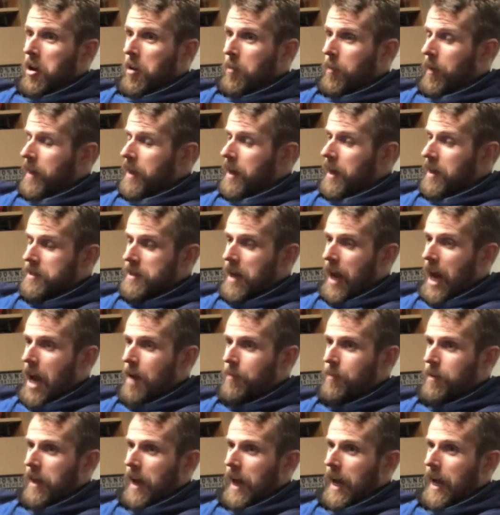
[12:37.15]
But then on
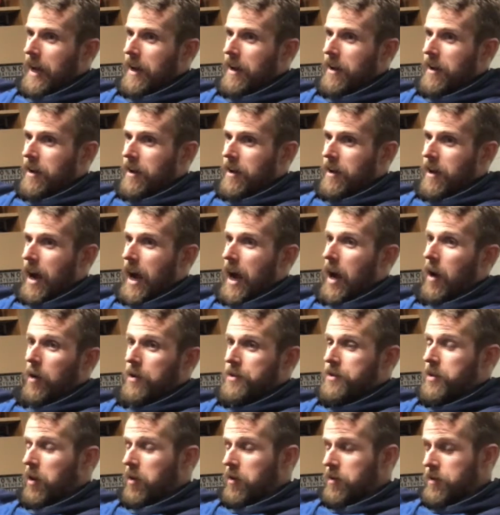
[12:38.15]
top of that,
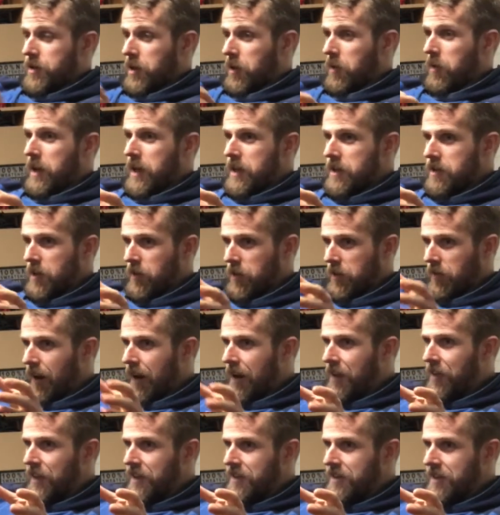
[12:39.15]
so there were a
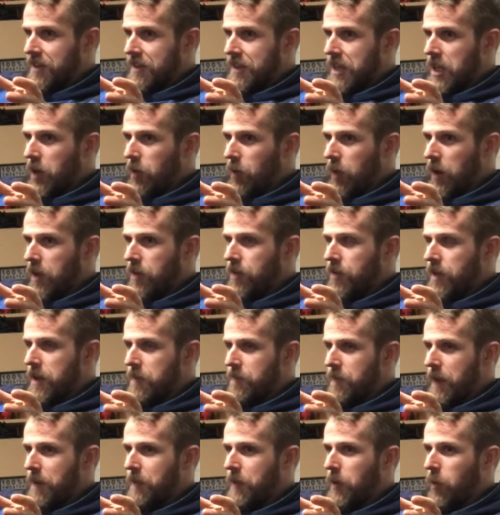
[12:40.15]
lot of things to deal with
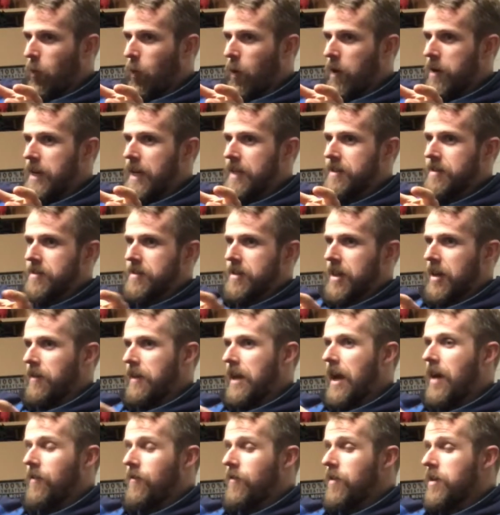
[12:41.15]
that maybe weren't necessarily
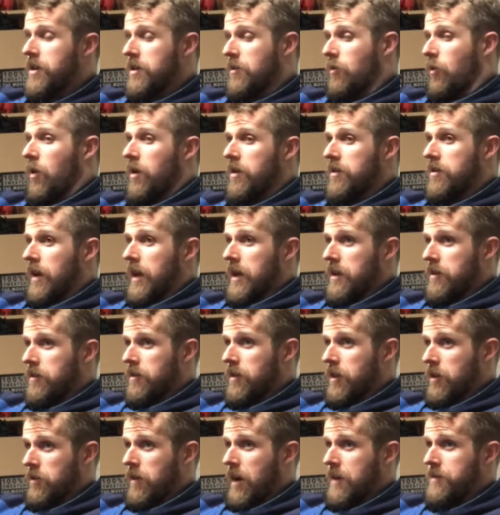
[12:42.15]
how fit you weren't, and
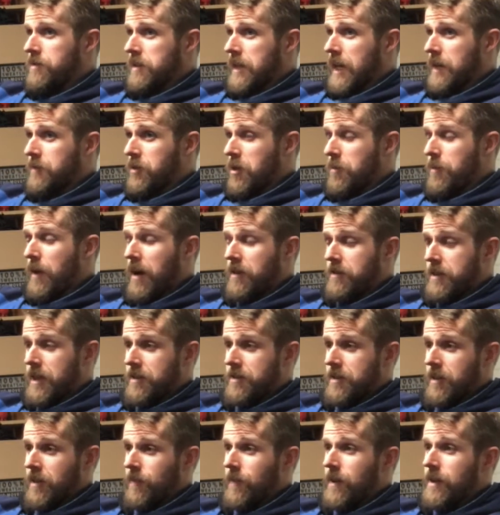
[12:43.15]
the CrossFit Games are about
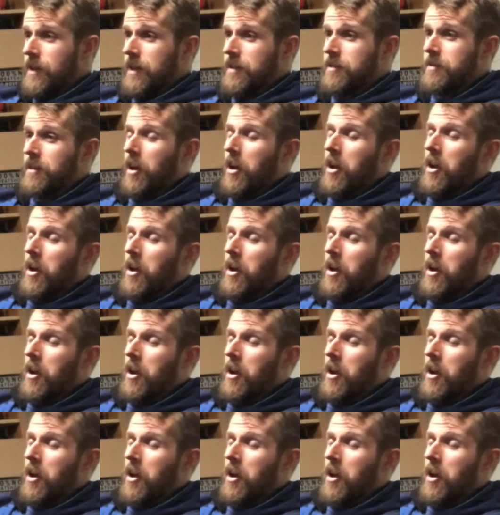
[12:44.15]
testing your fitness.